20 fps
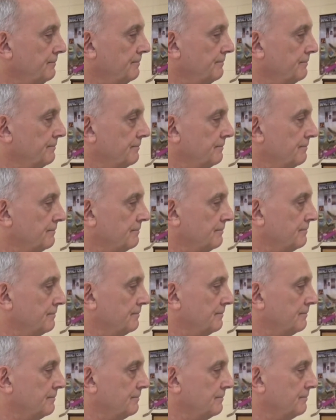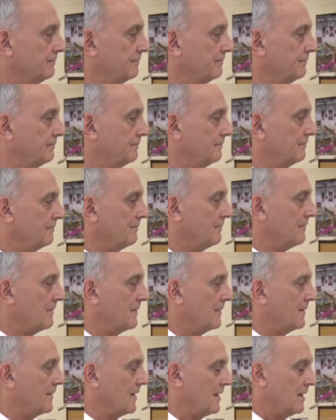
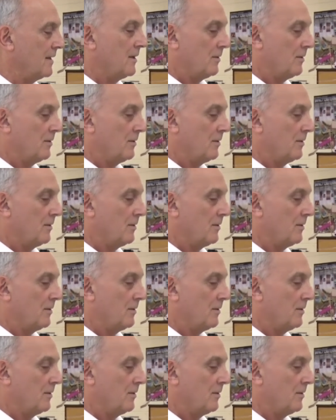The person shown says nothing.